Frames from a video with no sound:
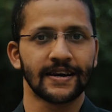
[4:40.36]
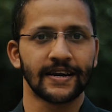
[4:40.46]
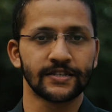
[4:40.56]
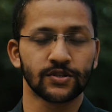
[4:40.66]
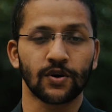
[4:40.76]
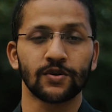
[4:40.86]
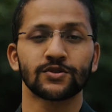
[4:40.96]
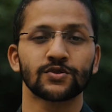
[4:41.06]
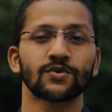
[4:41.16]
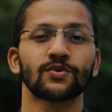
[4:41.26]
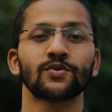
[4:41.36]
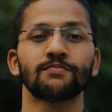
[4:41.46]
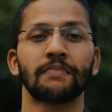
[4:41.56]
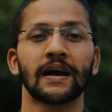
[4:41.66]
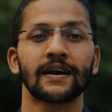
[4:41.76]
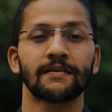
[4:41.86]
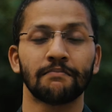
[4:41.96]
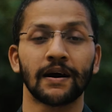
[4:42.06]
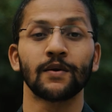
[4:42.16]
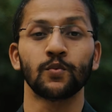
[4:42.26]
It is also known by
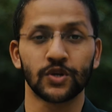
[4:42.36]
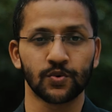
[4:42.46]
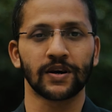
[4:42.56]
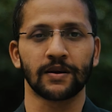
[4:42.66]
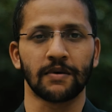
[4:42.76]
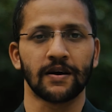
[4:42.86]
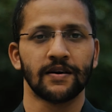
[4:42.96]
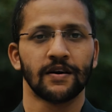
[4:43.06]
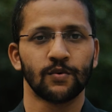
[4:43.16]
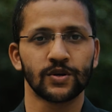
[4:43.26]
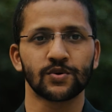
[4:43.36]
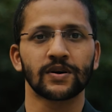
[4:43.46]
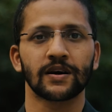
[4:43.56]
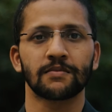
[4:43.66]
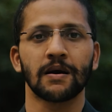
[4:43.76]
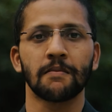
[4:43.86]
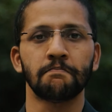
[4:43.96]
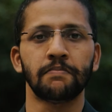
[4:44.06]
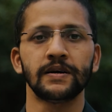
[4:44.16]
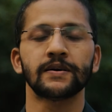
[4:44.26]
Vishwakarma.
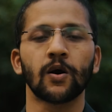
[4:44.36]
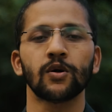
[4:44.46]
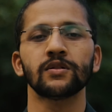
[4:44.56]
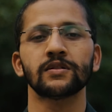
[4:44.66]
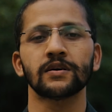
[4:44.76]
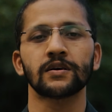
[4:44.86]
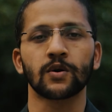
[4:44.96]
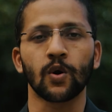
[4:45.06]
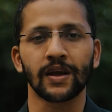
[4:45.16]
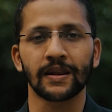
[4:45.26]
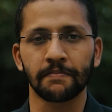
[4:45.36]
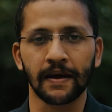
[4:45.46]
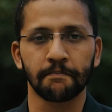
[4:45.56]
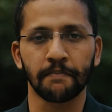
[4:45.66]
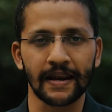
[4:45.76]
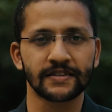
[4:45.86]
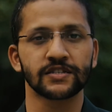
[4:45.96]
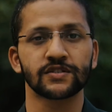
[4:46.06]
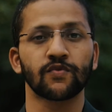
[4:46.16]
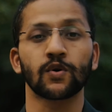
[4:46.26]
Vishwakarma built all the royal
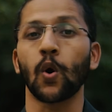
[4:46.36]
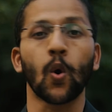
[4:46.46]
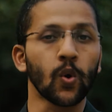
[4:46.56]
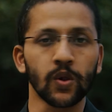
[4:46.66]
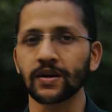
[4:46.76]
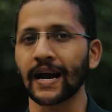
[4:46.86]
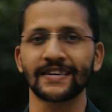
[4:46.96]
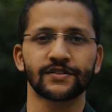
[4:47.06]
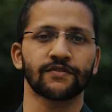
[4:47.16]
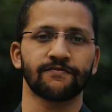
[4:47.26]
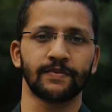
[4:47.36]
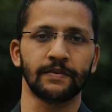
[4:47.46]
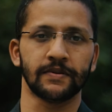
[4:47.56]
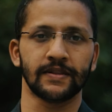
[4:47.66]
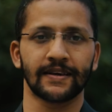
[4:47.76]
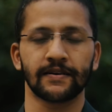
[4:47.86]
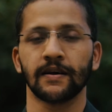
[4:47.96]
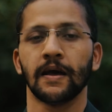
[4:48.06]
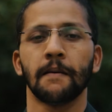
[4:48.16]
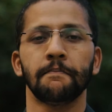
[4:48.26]
palaces for all kinds of people, like
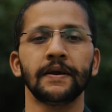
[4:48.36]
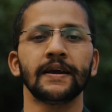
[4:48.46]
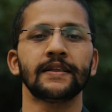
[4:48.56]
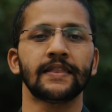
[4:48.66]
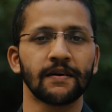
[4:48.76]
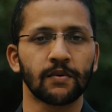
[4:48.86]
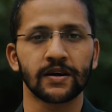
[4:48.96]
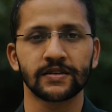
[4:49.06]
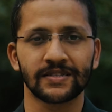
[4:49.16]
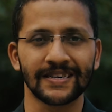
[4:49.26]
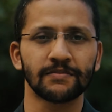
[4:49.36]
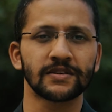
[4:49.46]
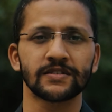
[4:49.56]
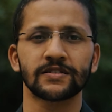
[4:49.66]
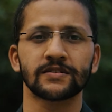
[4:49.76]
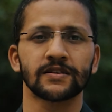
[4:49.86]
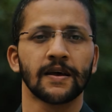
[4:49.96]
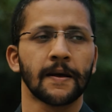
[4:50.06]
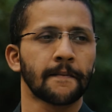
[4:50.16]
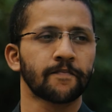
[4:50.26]
be it devas, demons,
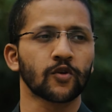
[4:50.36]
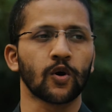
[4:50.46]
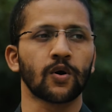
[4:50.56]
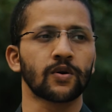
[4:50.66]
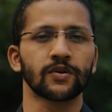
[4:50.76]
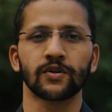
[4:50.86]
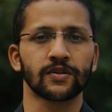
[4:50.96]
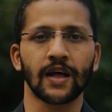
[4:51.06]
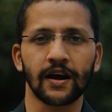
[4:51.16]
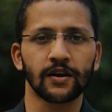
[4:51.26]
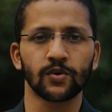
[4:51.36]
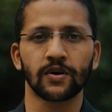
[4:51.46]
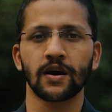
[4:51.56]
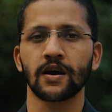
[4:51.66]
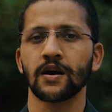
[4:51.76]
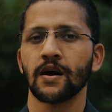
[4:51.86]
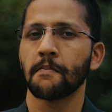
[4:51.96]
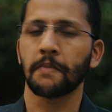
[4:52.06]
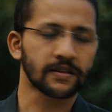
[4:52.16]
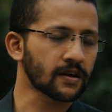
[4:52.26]
or Nagaloka,
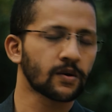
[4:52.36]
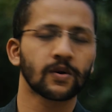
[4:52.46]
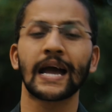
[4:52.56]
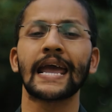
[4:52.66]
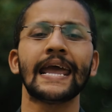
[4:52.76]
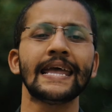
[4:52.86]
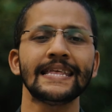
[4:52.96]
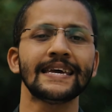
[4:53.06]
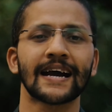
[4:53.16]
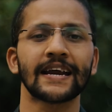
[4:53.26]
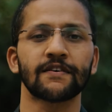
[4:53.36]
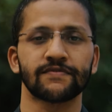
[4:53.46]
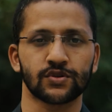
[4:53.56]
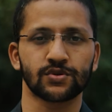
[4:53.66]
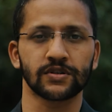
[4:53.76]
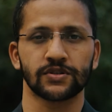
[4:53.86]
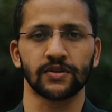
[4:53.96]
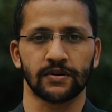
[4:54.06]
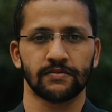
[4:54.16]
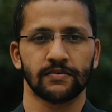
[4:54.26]
Pataloka, any kind of structure